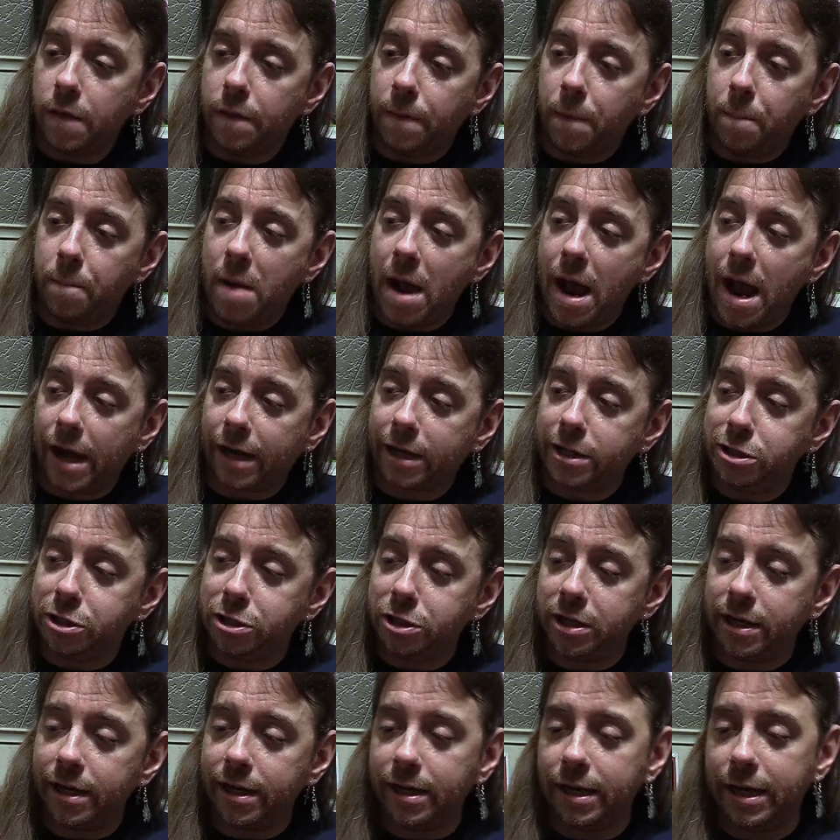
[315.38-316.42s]
The
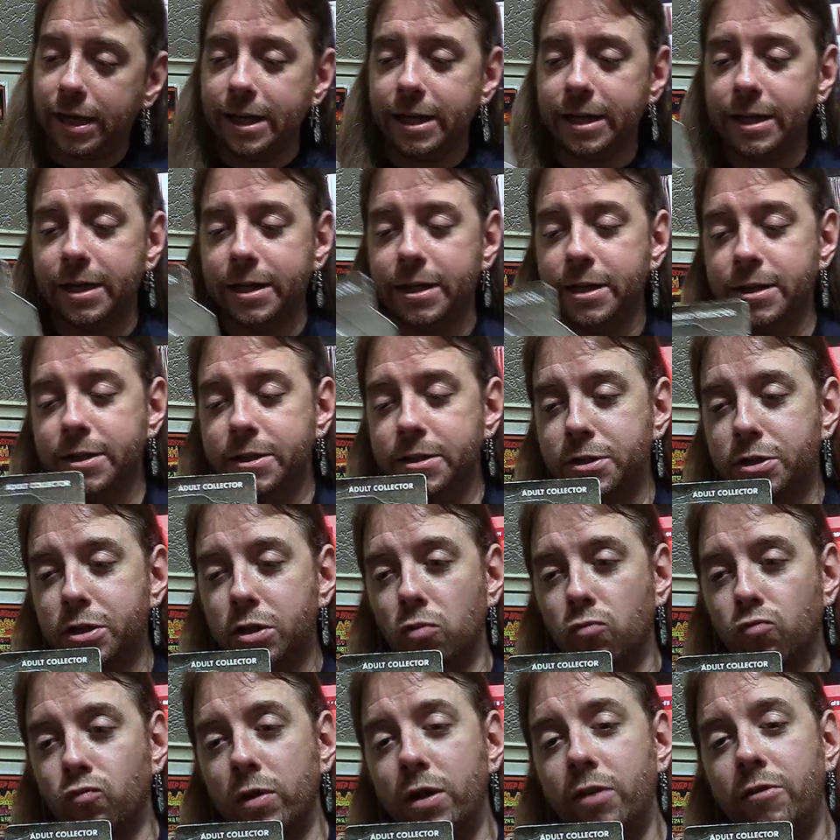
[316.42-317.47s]
packaging is
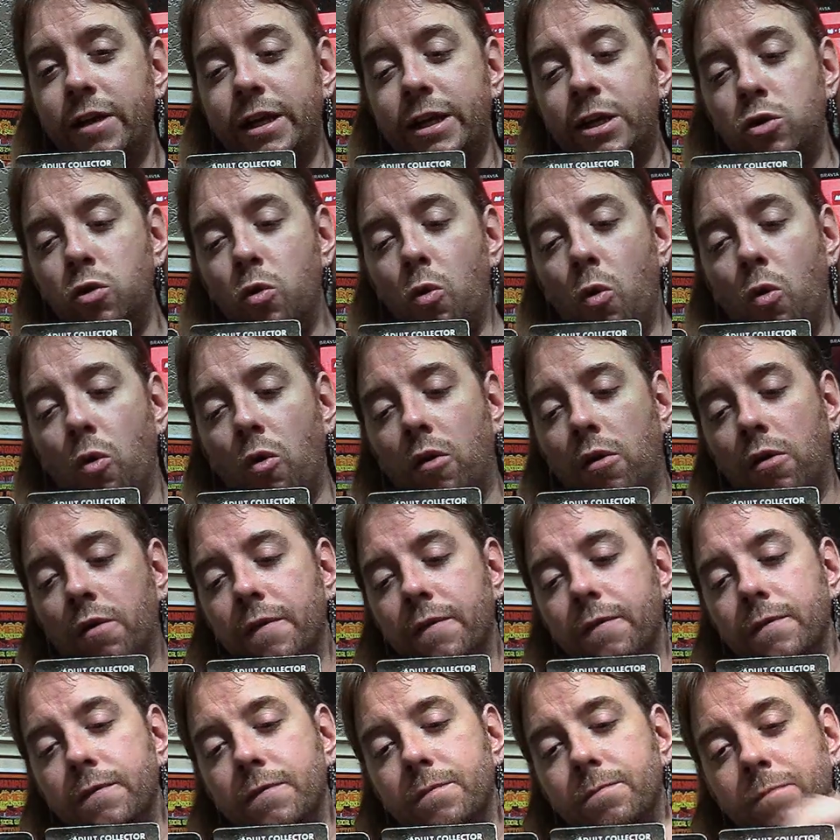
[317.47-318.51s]
really cool
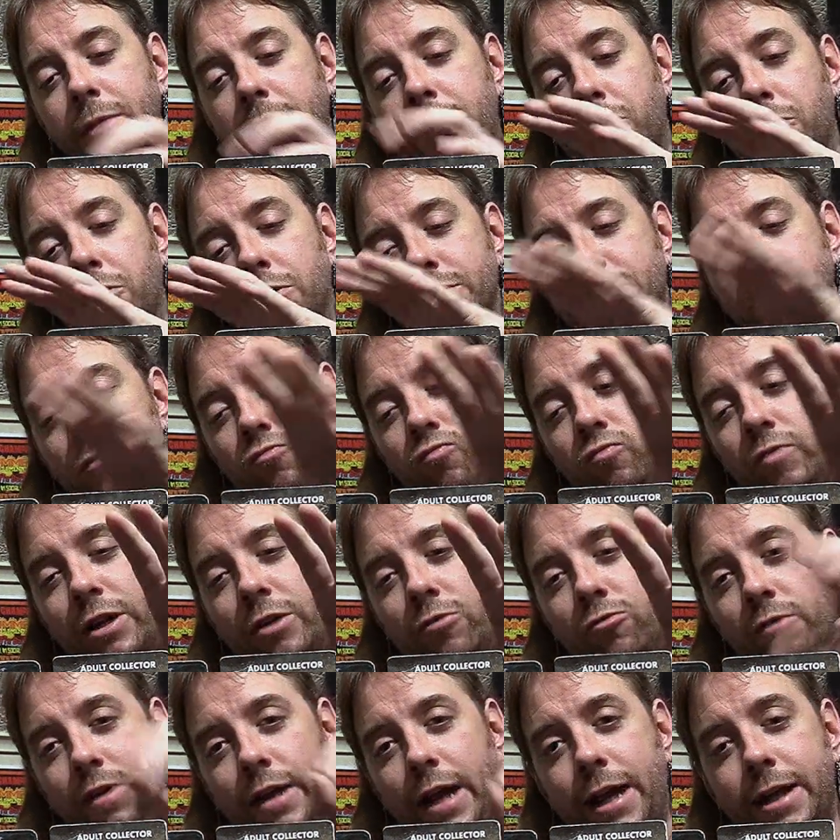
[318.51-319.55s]
because it
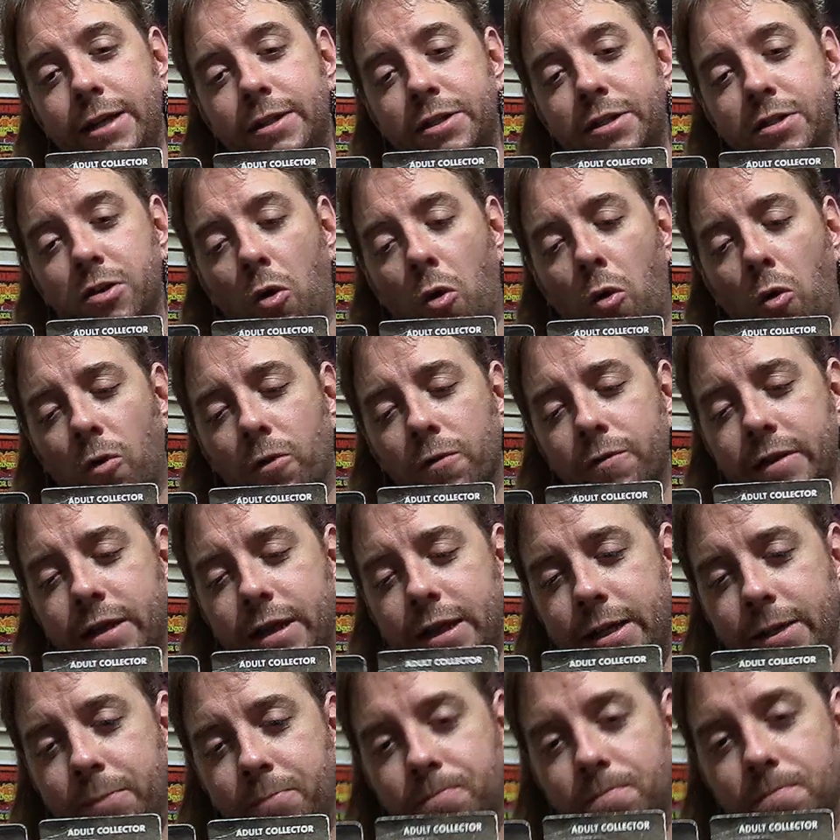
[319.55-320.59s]
recreates all
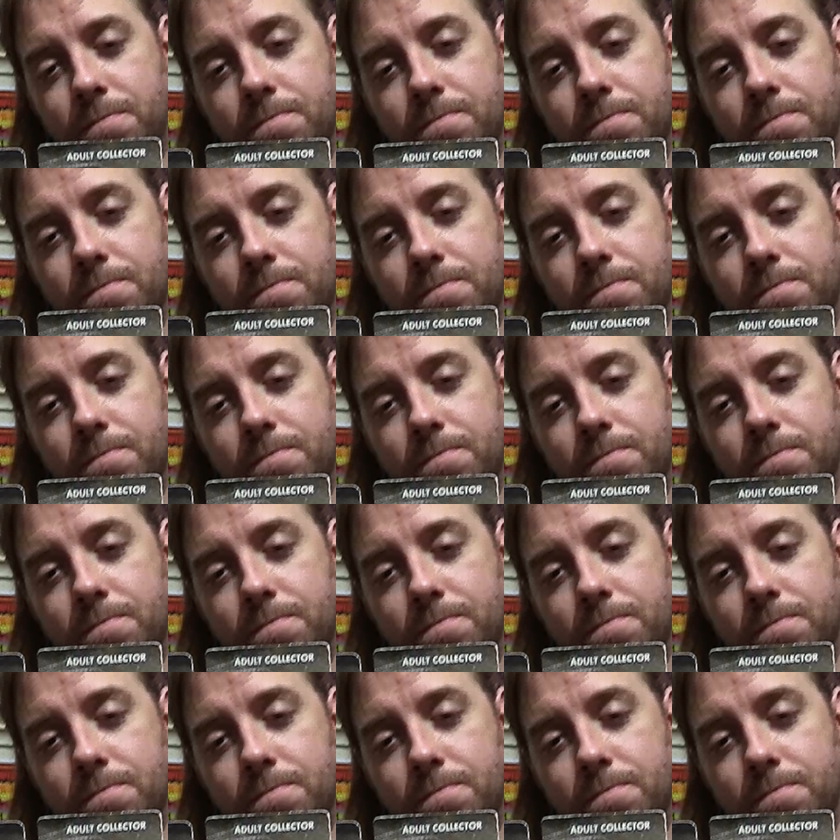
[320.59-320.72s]
the